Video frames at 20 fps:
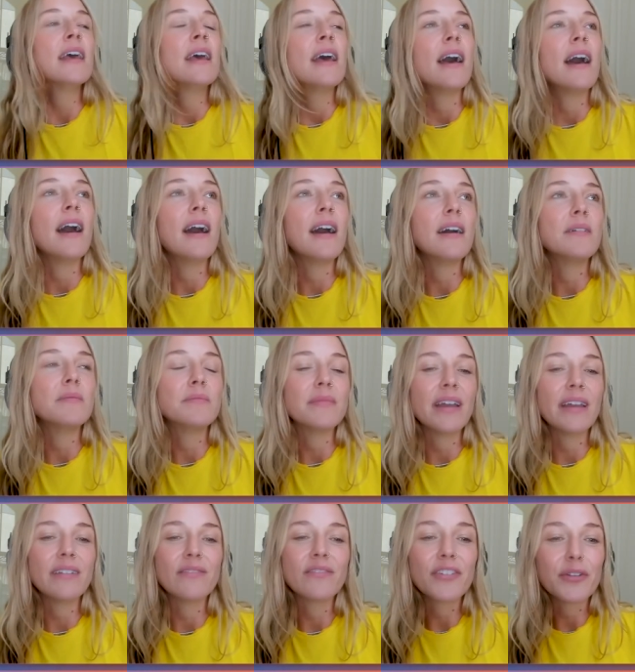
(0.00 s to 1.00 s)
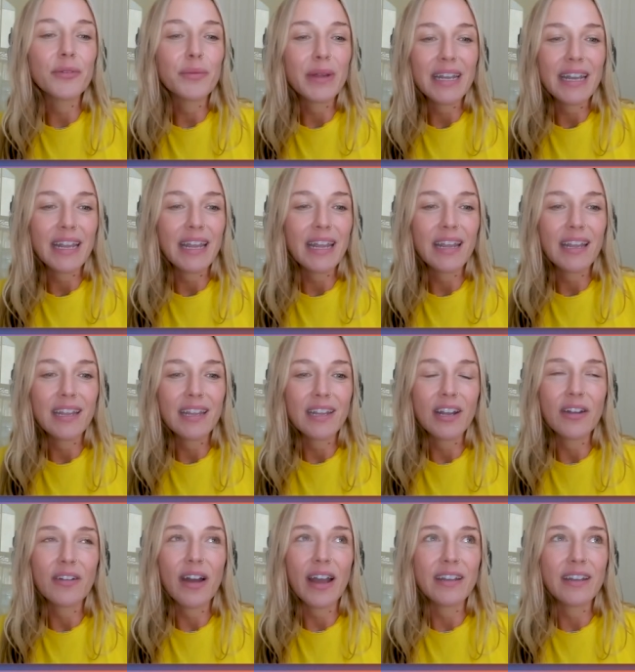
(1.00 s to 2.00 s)
Um, and for Whitney, you
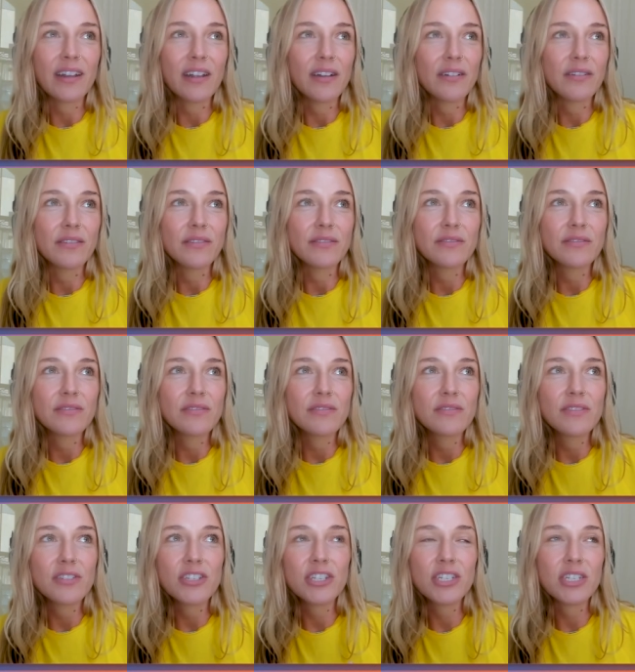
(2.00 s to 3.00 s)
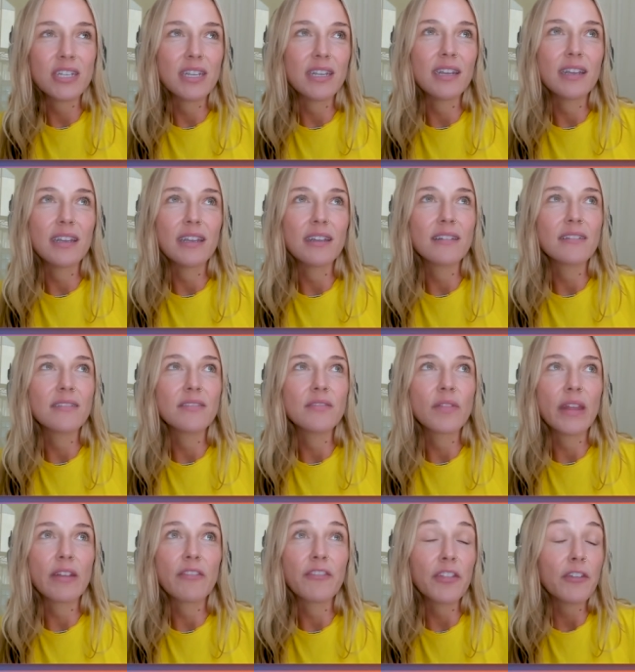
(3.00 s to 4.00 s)
know, I know she,
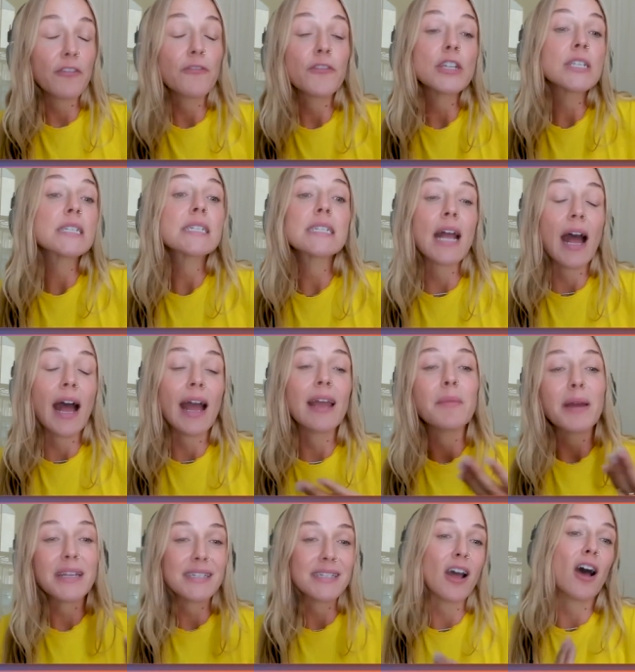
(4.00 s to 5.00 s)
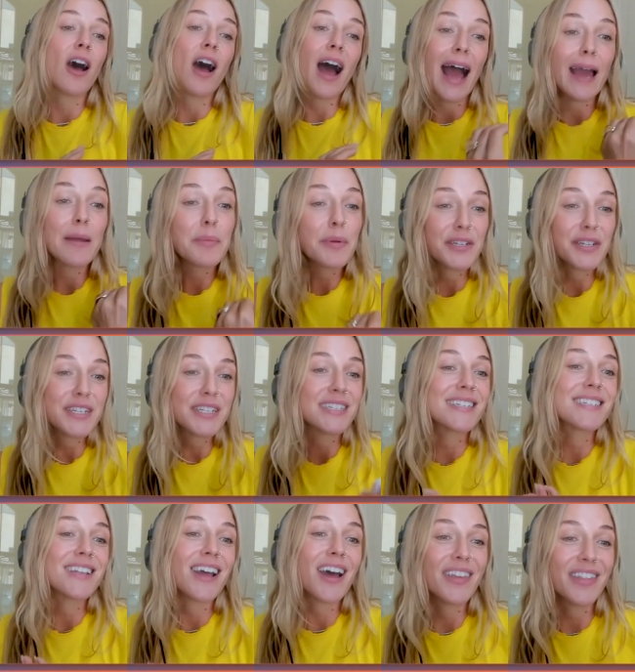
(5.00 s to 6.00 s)
like, for the first time, I saw, I personally
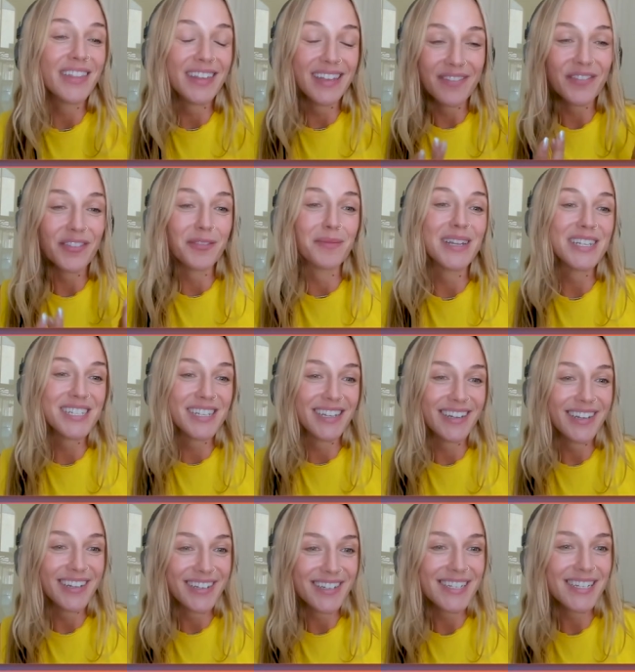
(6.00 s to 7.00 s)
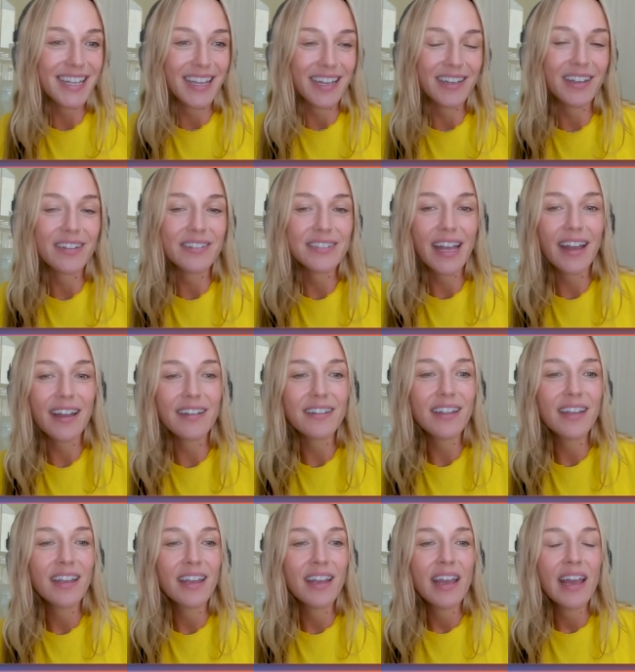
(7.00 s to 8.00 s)
saw the inflammation in her skin go down.
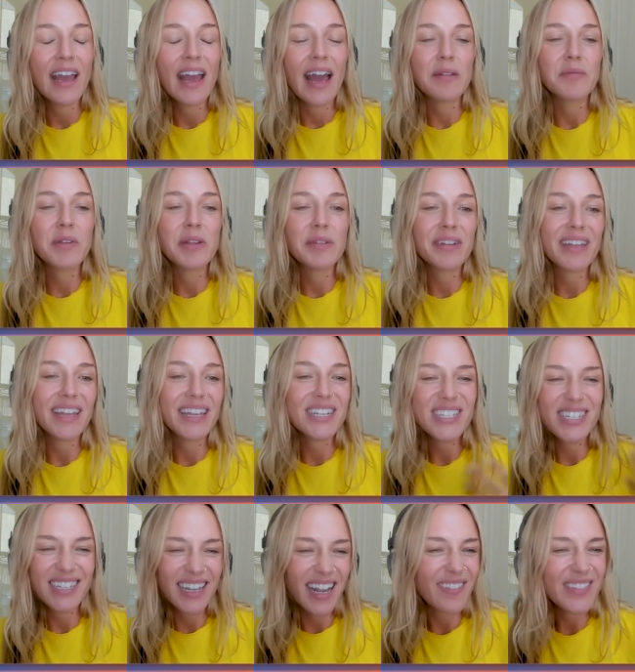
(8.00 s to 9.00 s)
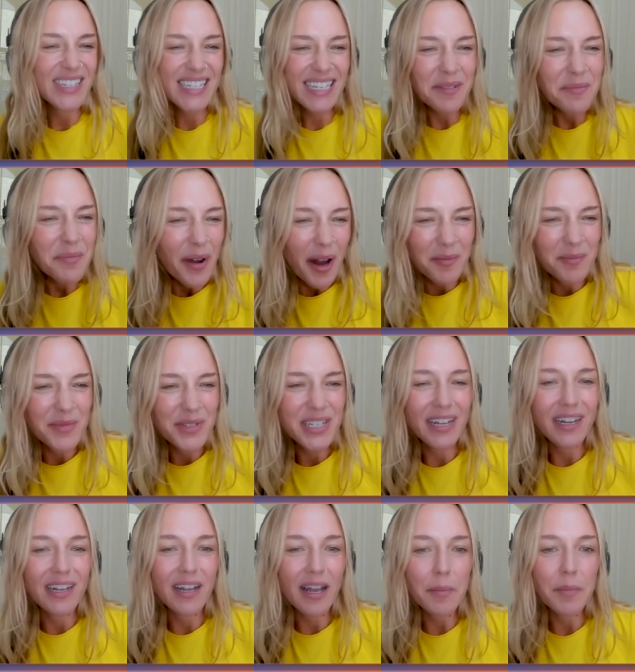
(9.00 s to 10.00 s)
And we realized she didn't have a skin problem, she had
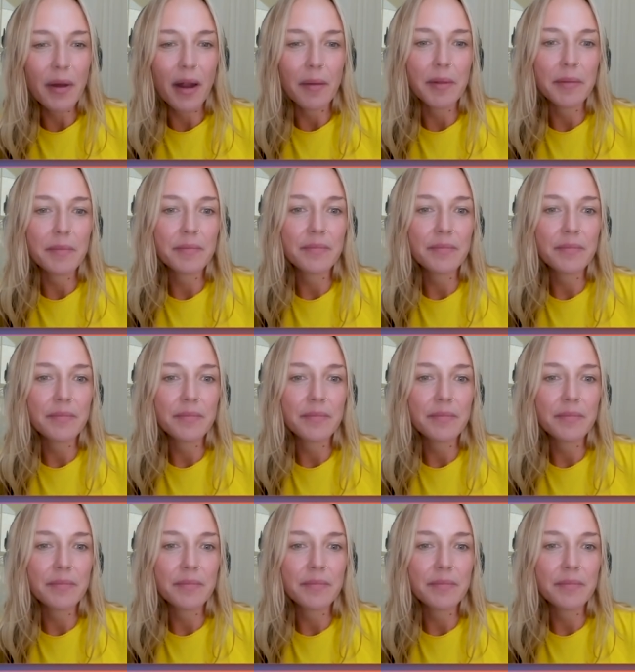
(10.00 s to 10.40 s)
a gut problem.